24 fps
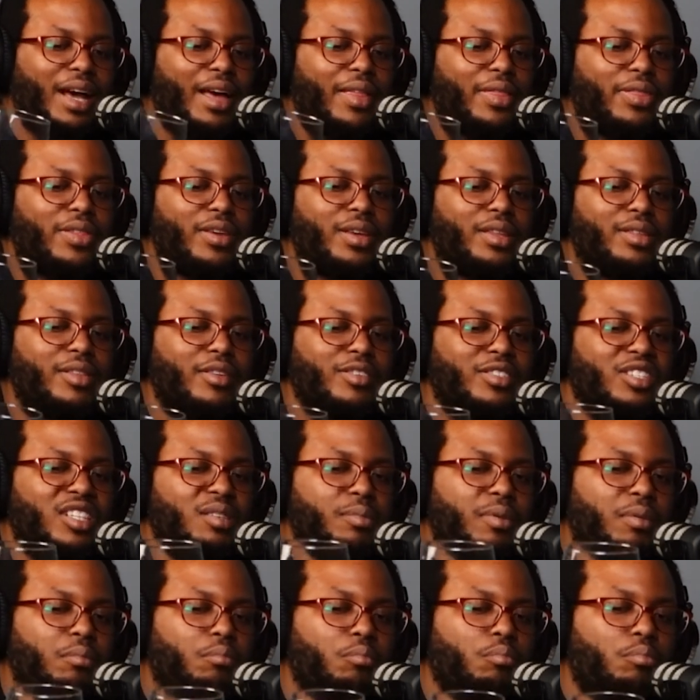I think there's a
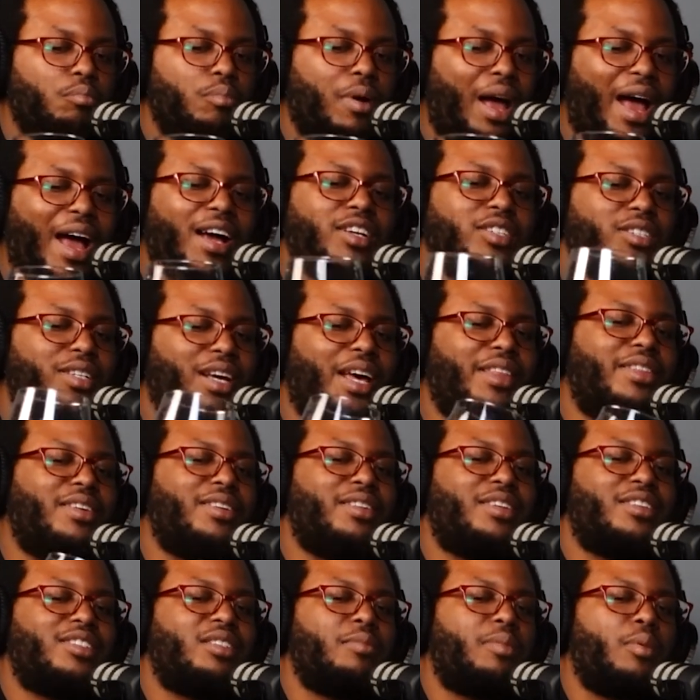little bit. Actually, I
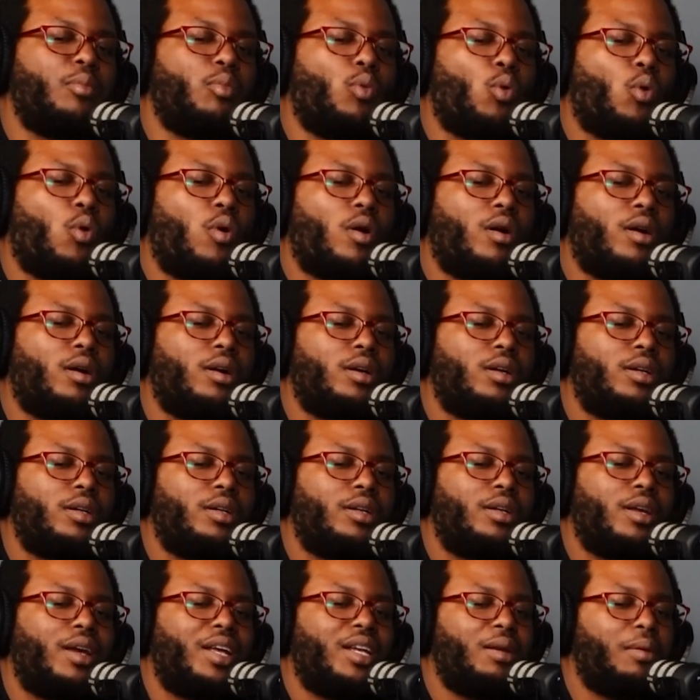think there's a little bit more
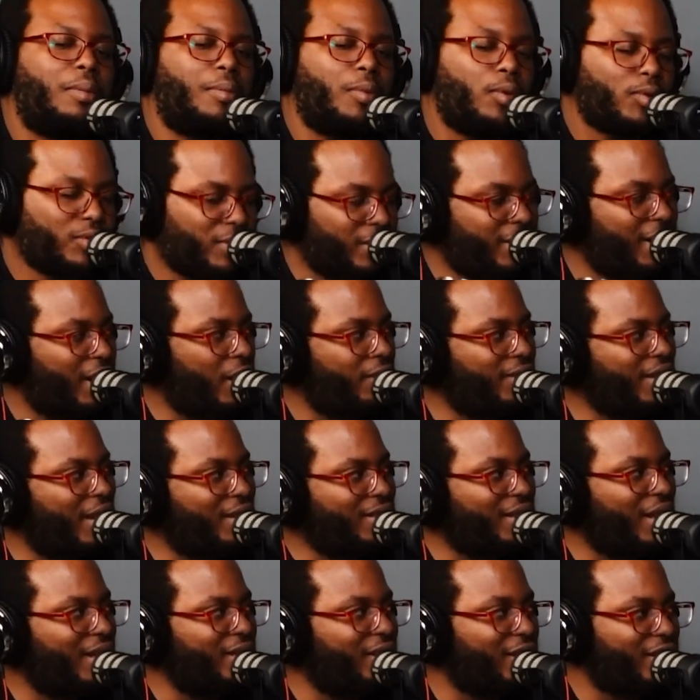in the emulsion now. Now
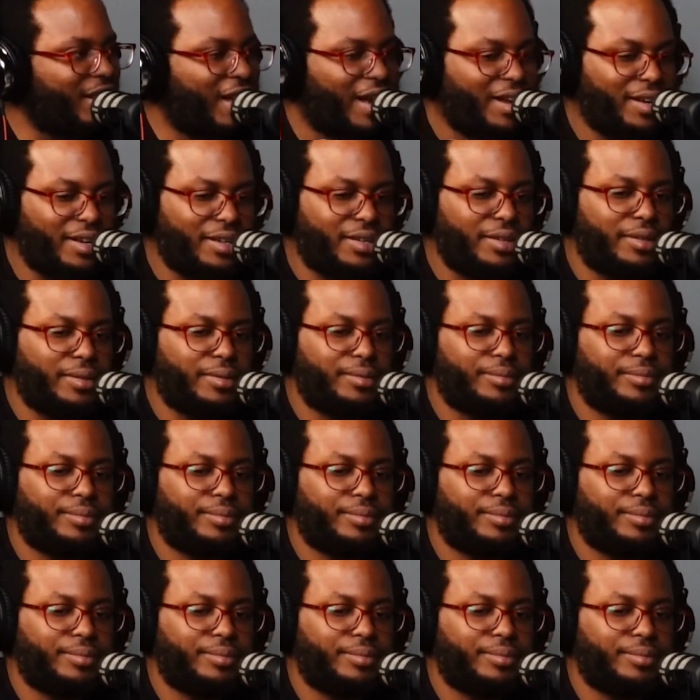that actually, I look at it, would you